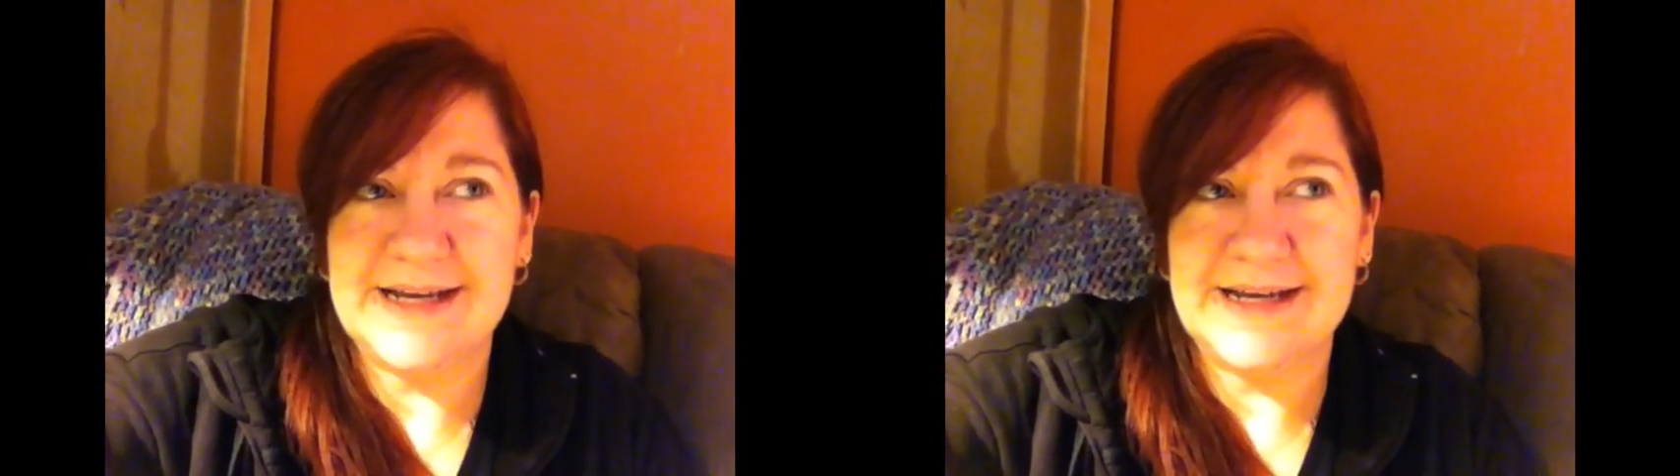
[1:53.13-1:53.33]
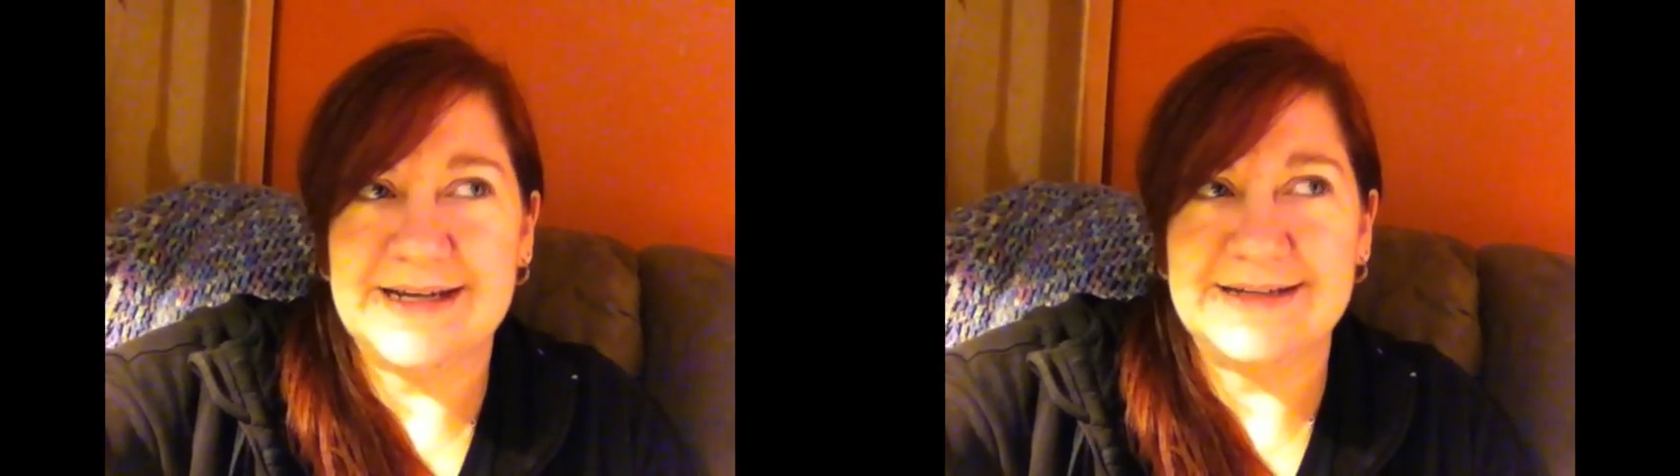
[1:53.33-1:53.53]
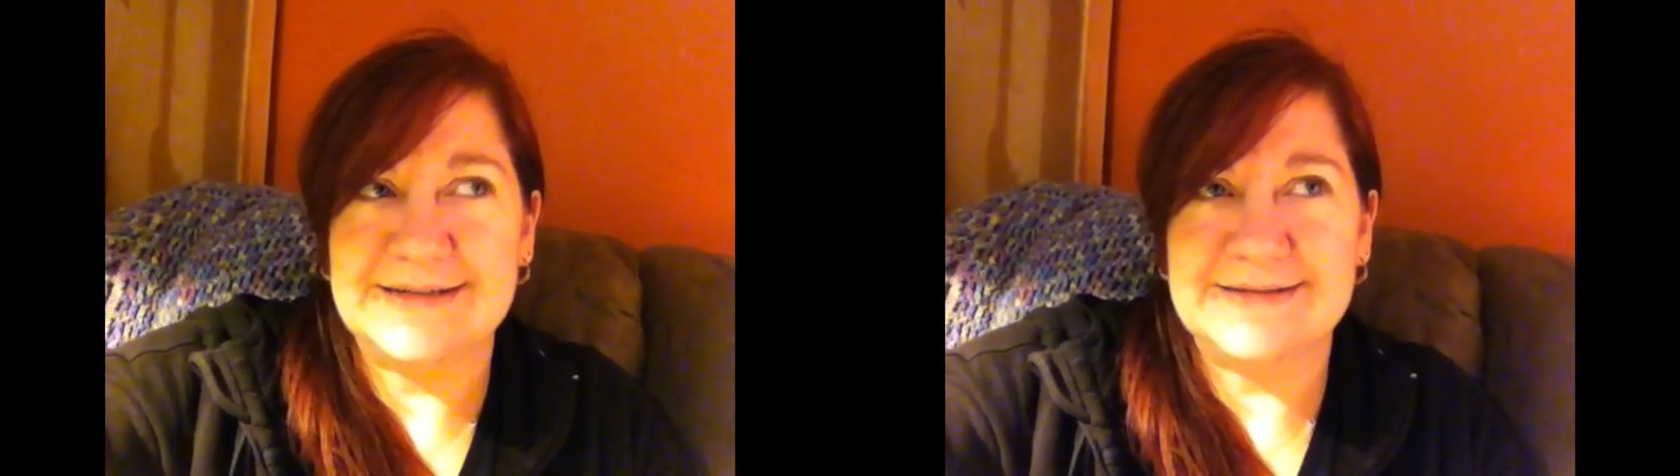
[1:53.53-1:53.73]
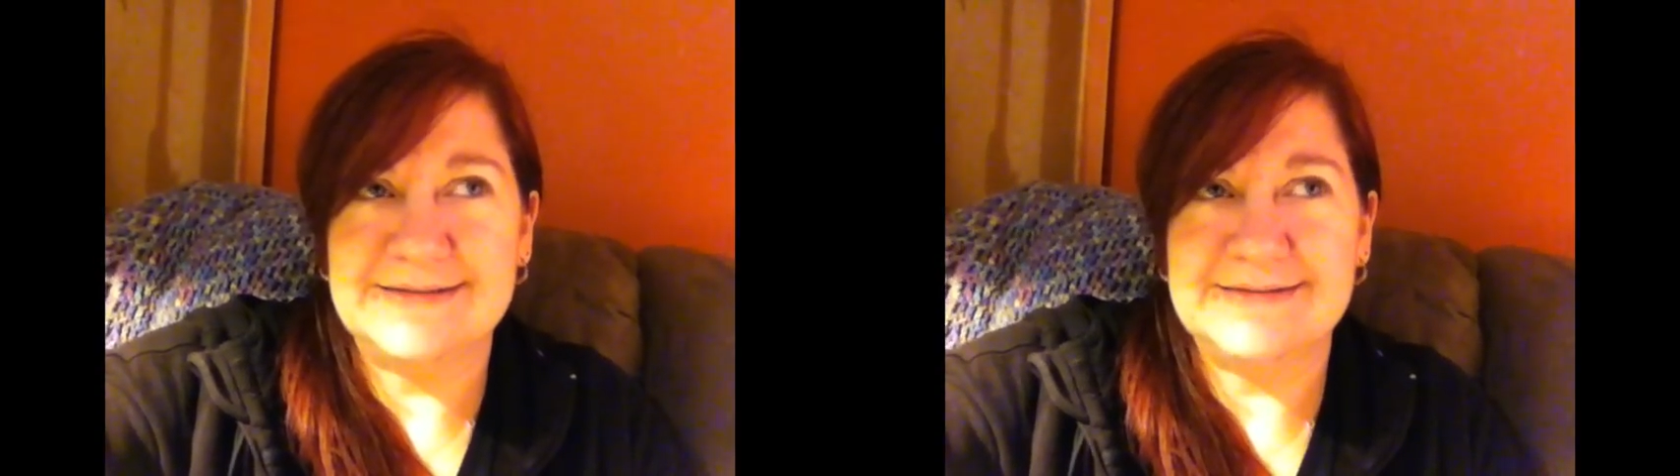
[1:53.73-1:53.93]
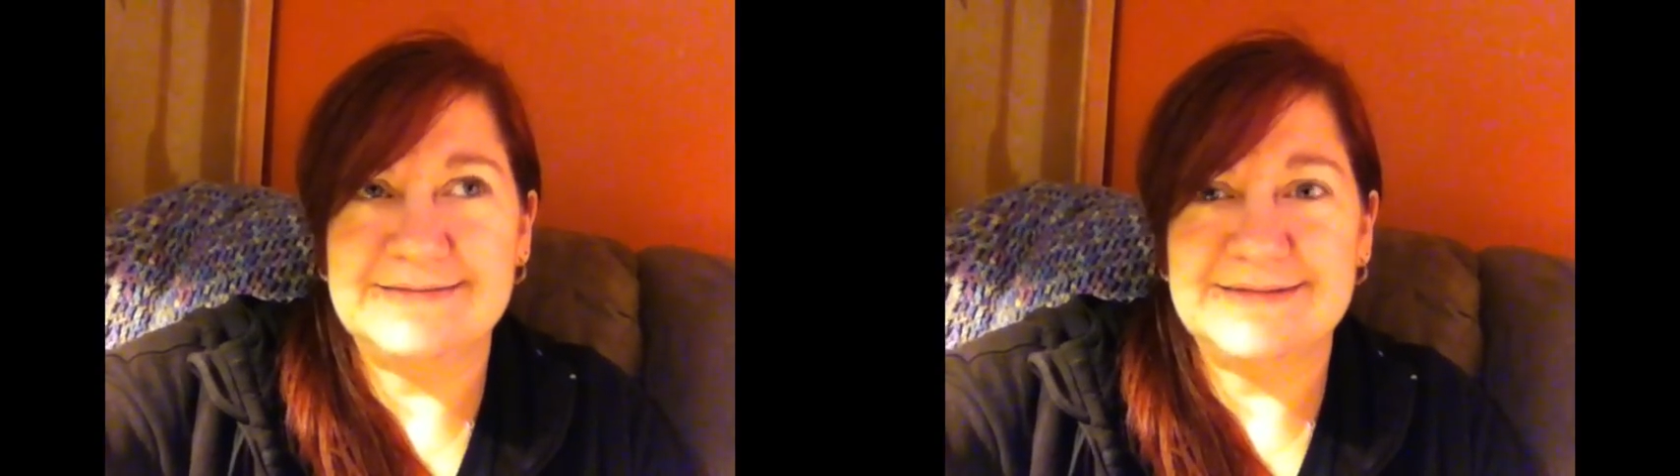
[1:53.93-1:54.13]
uh,
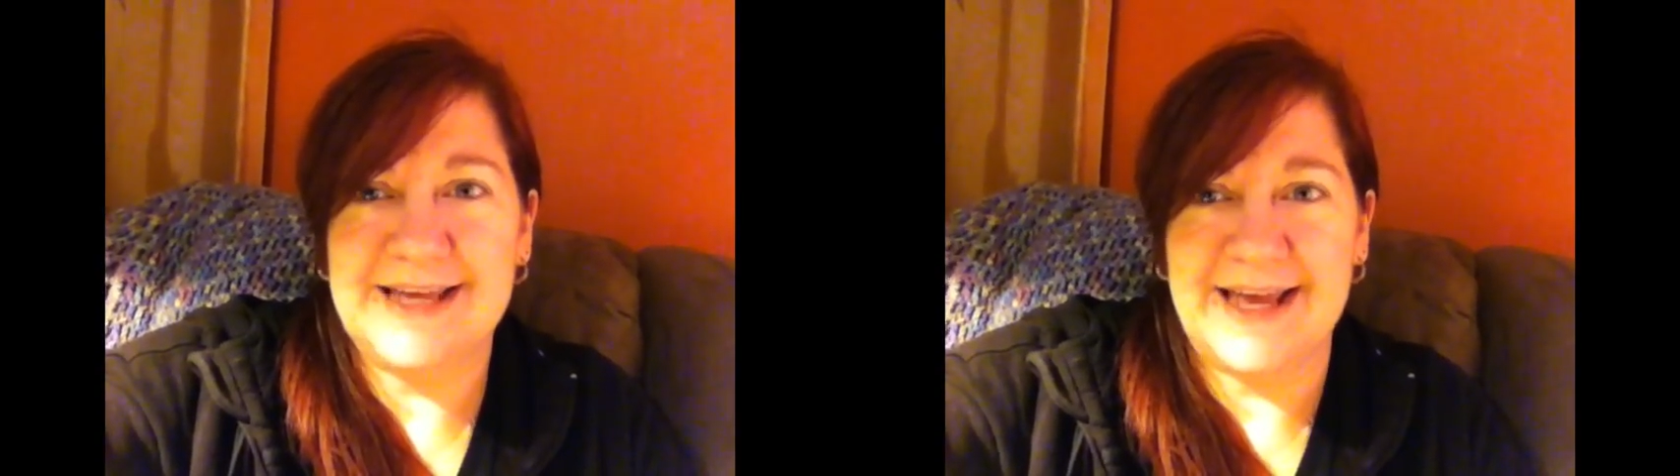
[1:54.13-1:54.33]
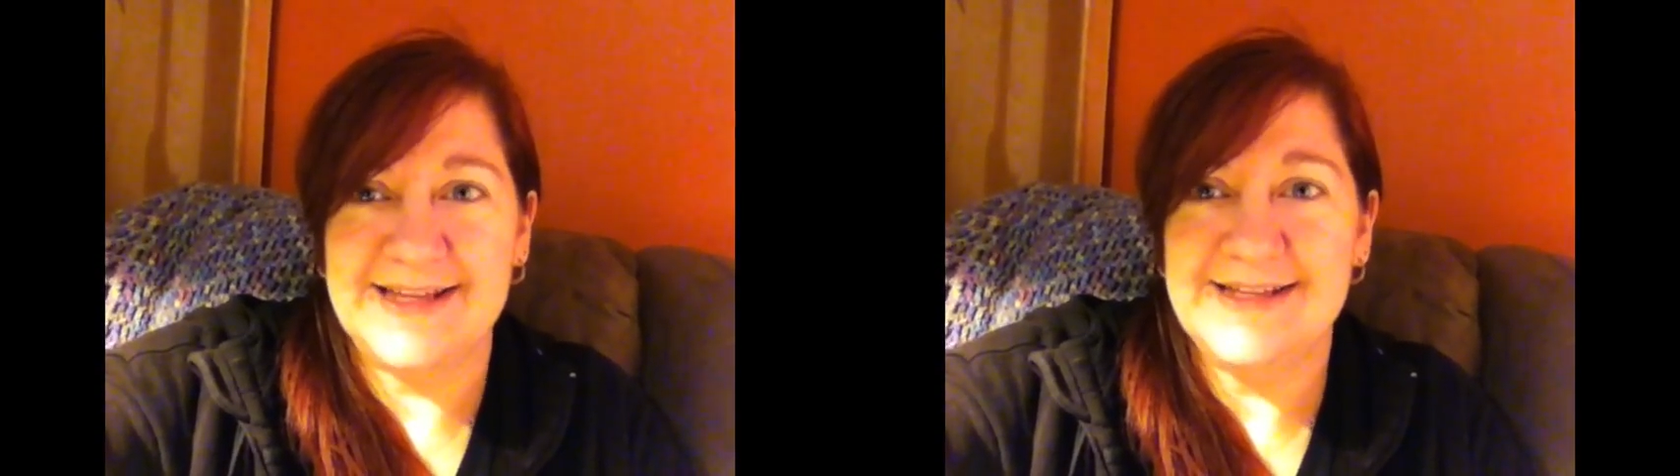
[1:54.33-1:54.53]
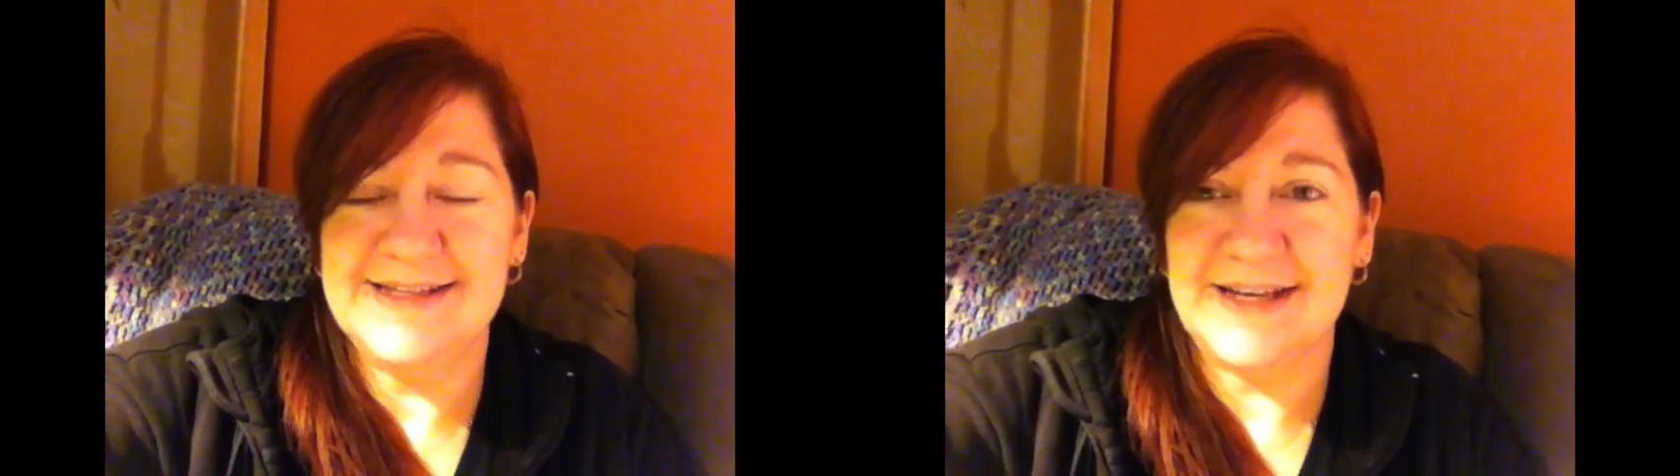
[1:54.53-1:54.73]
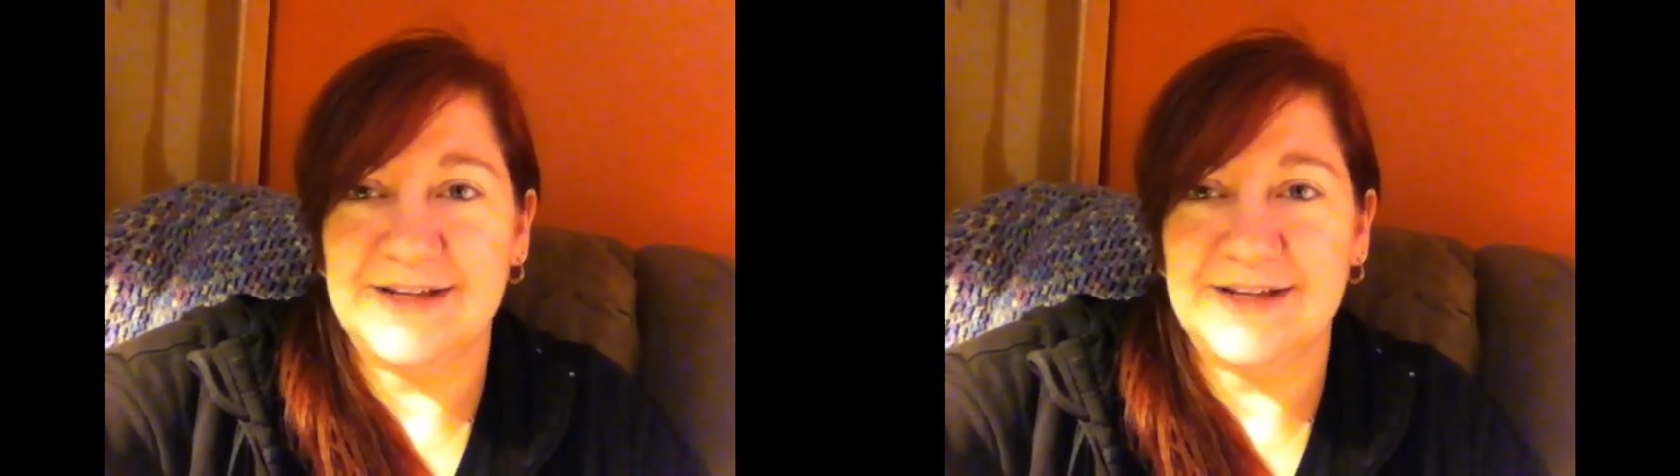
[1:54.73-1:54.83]
kids.